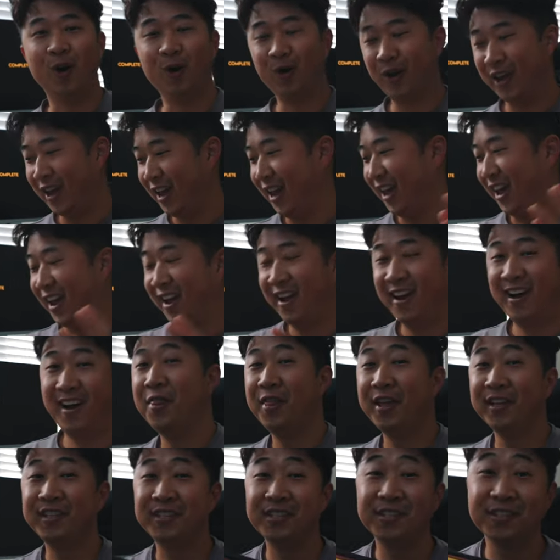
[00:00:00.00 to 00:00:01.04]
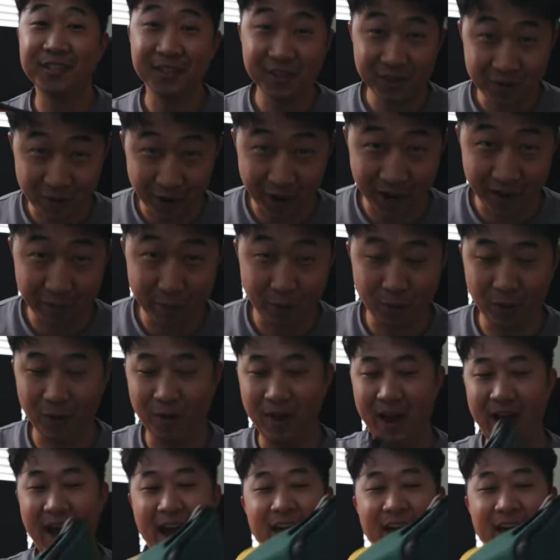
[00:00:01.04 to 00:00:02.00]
Okay, this is incredible.